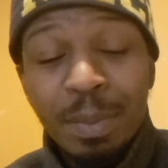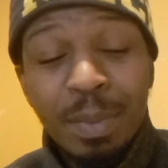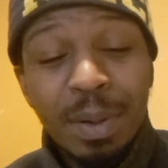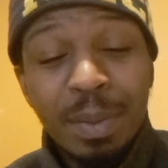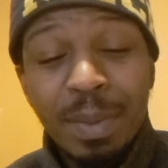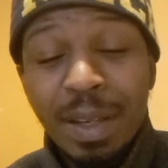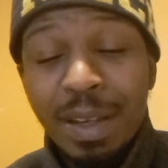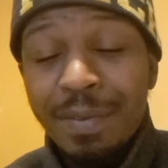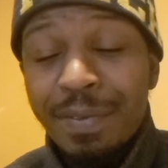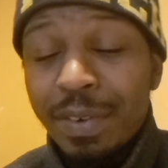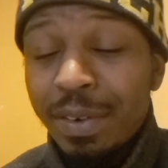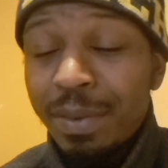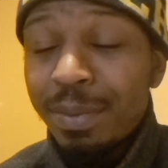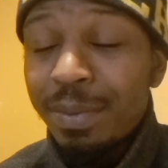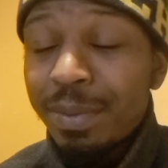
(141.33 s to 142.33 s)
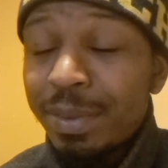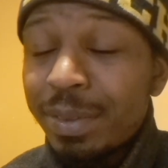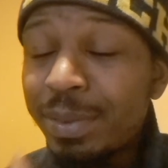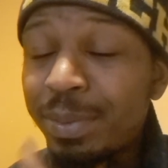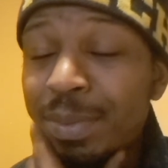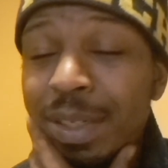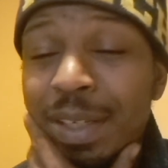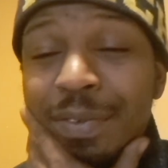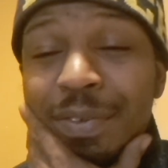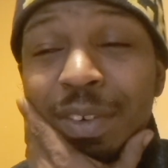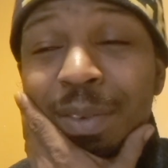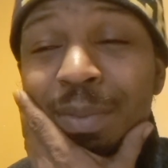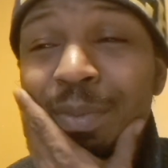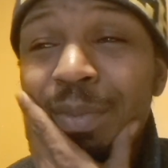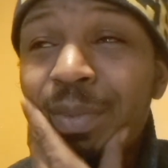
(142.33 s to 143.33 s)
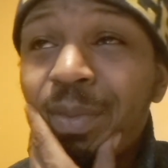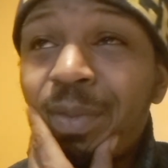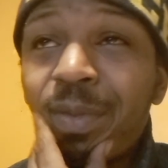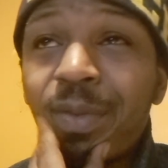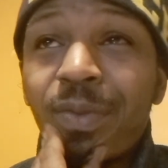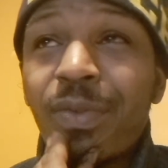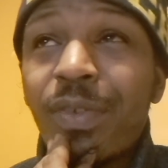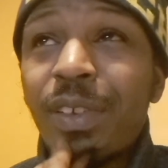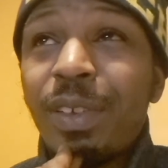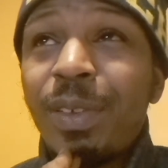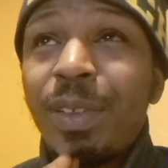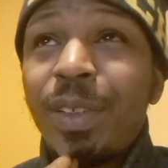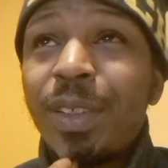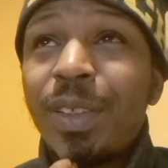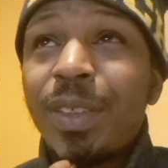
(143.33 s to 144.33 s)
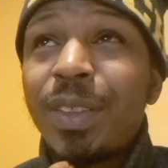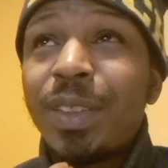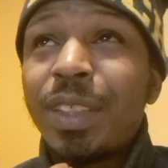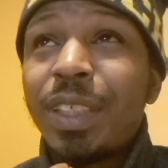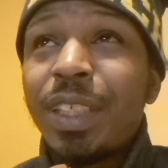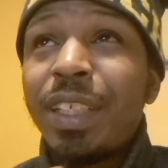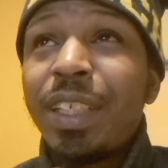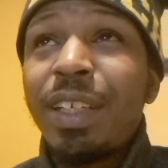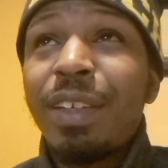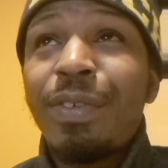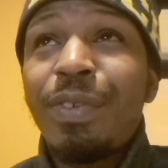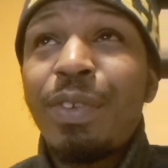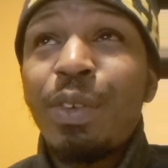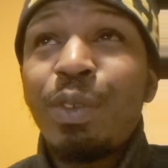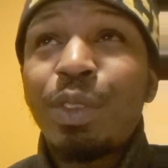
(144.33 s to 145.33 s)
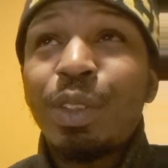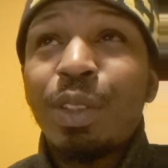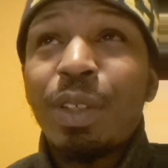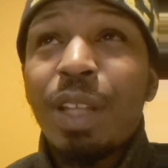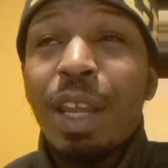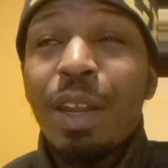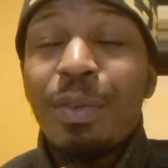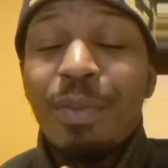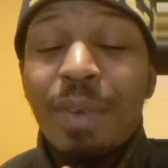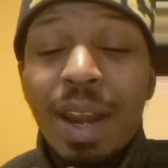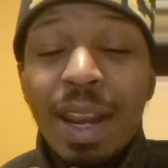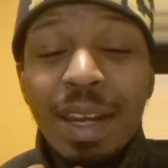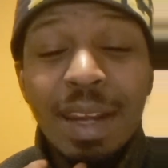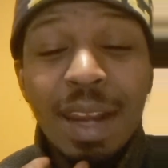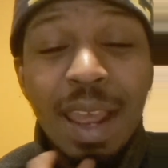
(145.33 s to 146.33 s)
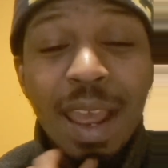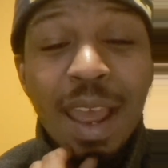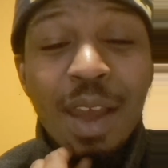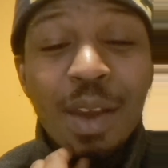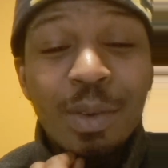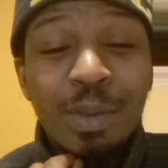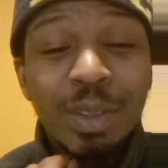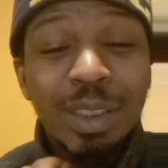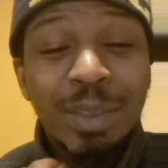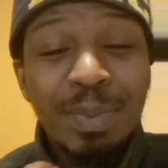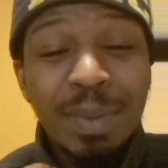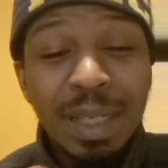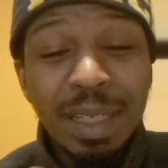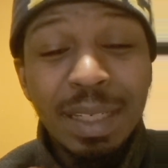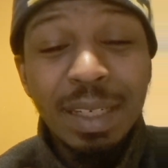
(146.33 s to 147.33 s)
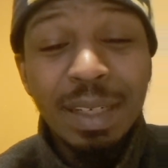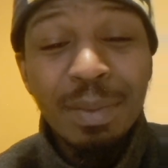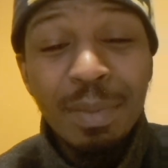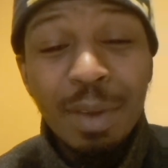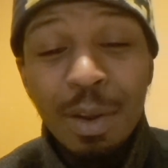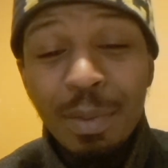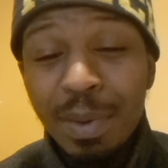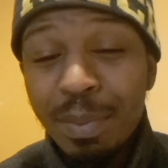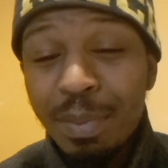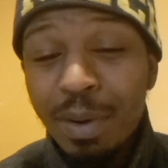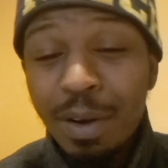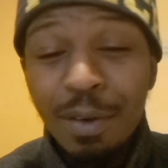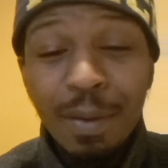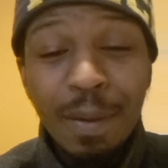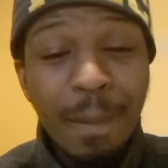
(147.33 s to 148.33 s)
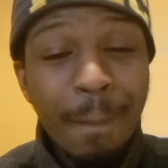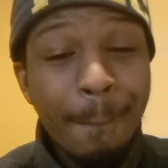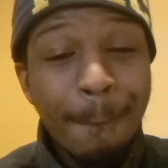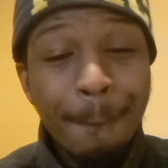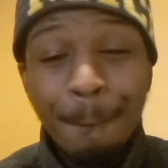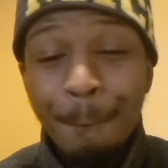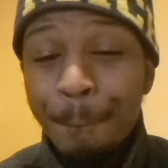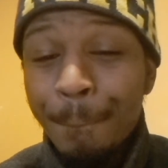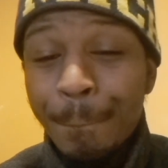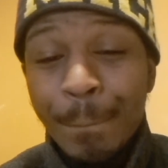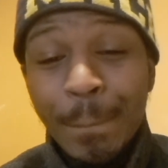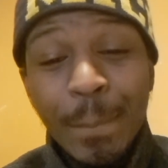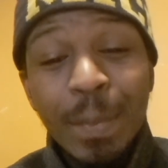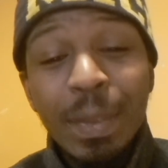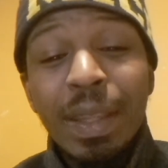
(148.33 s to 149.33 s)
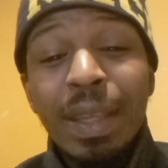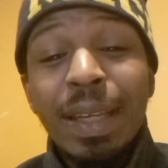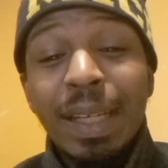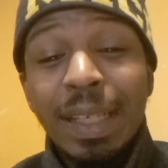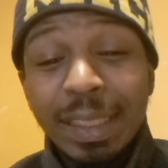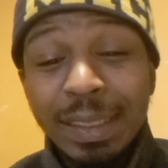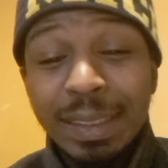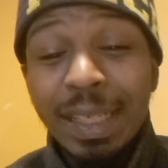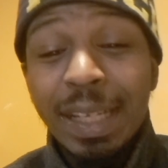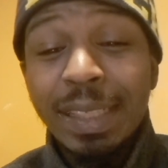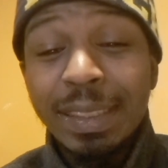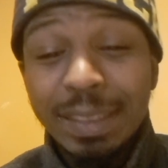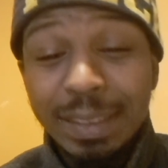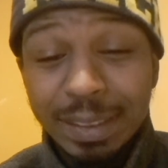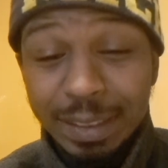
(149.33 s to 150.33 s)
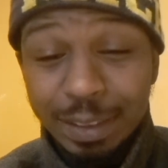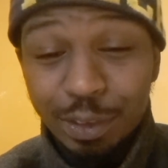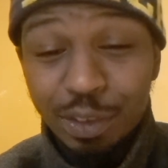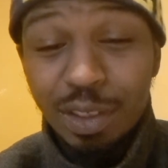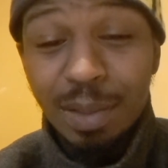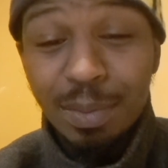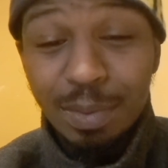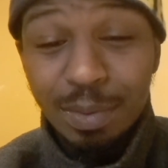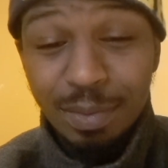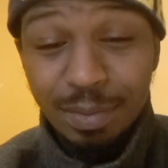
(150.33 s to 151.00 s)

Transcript: But man, for the man for the for the, near future, like right now, speaking in the moment, bro, his ass is in trouble.